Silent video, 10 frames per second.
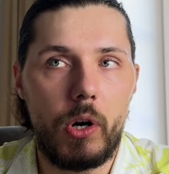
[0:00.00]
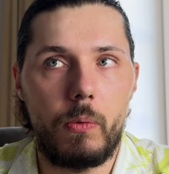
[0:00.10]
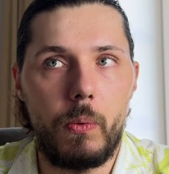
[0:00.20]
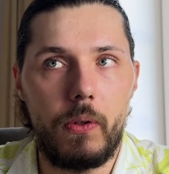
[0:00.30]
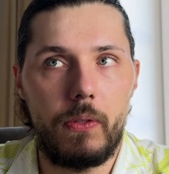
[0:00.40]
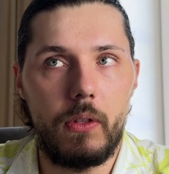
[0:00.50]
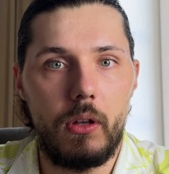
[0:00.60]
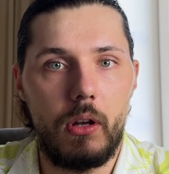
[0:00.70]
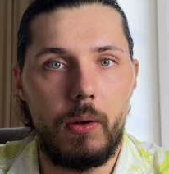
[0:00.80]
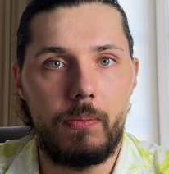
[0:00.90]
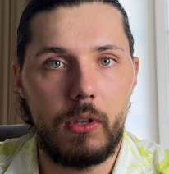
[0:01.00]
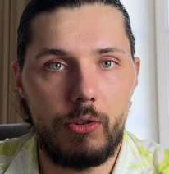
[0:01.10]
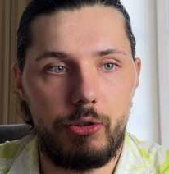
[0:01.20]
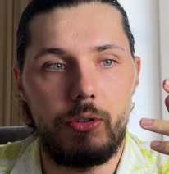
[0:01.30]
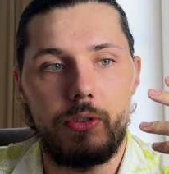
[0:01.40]
with
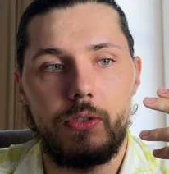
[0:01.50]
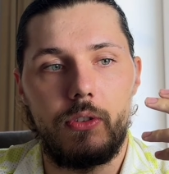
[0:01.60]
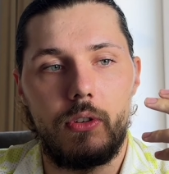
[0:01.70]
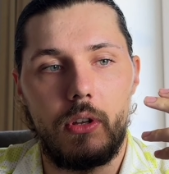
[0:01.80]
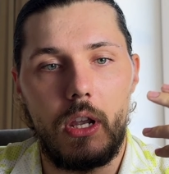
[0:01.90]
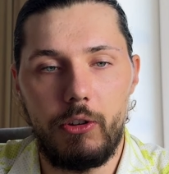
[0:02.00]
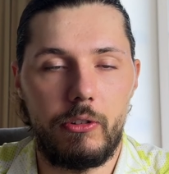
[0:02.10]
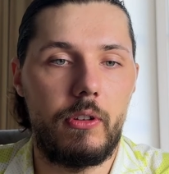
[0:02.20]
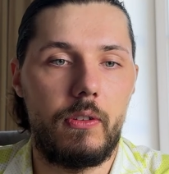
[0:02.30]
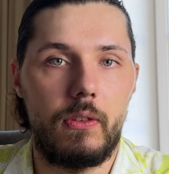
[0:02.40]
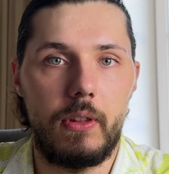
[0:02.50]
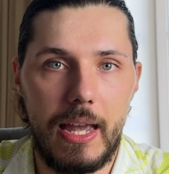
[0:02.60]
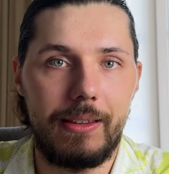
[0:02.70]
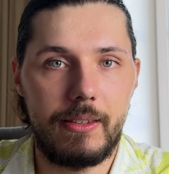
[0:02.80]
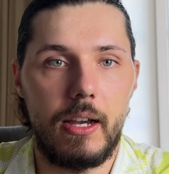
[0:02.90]
insurance agencies
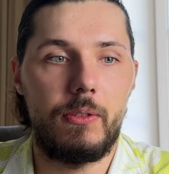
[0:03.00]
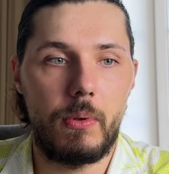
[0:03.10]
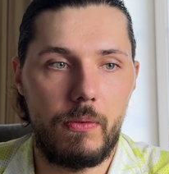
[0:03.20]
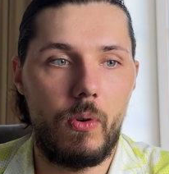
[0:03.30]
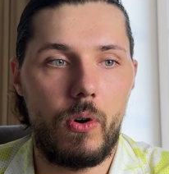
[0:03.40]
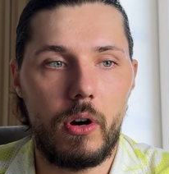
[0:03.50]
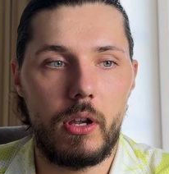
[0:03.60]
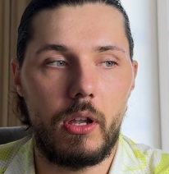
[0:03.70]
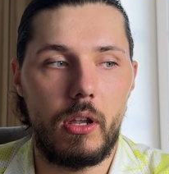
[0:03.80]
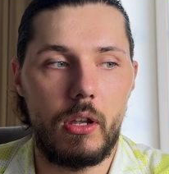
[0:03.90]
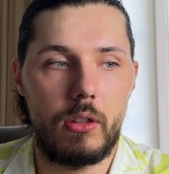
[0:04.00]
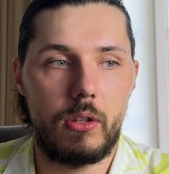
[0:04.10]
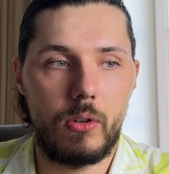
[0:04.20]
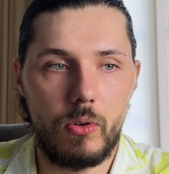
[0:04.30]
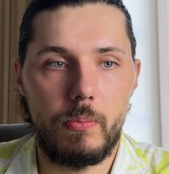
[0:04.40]
that size before, it
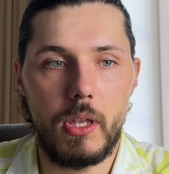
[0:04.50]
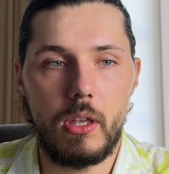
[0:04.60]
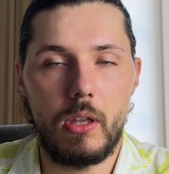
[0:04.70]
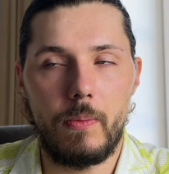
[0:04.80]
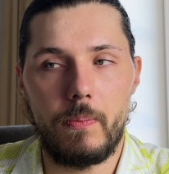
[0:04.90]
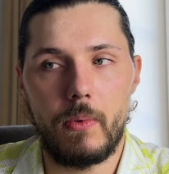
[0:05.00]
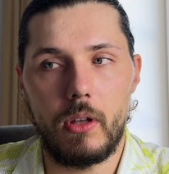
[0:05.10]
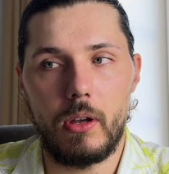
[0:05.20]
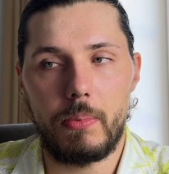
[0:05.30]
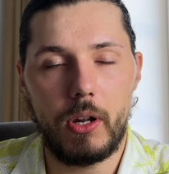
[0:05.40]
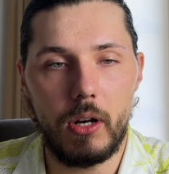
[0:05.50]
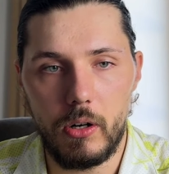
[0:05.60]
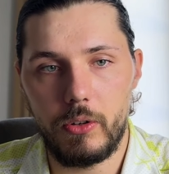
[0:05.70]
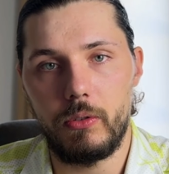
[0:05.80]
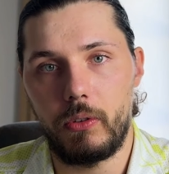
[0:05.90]
could be pretty
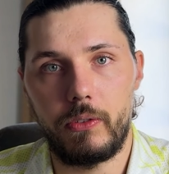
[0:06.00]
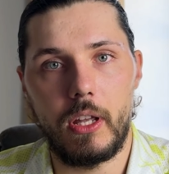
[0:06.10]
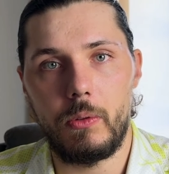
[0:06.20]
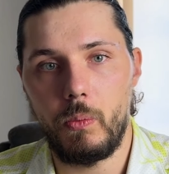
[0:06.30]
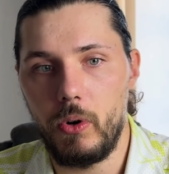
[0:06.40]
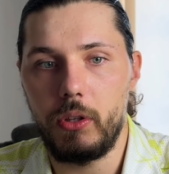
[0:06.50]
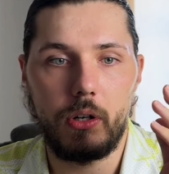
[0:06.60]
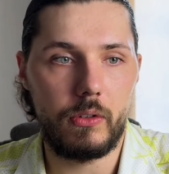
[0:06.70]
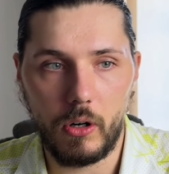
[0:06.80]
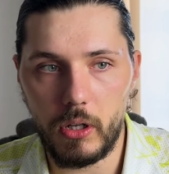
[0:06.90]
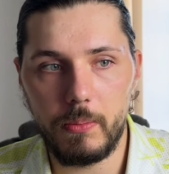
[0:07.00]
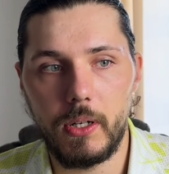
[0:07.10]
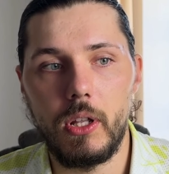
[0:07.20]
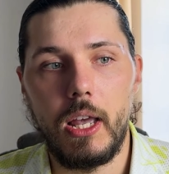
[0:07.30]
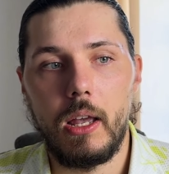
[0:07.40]
hard to understand what they're talking about.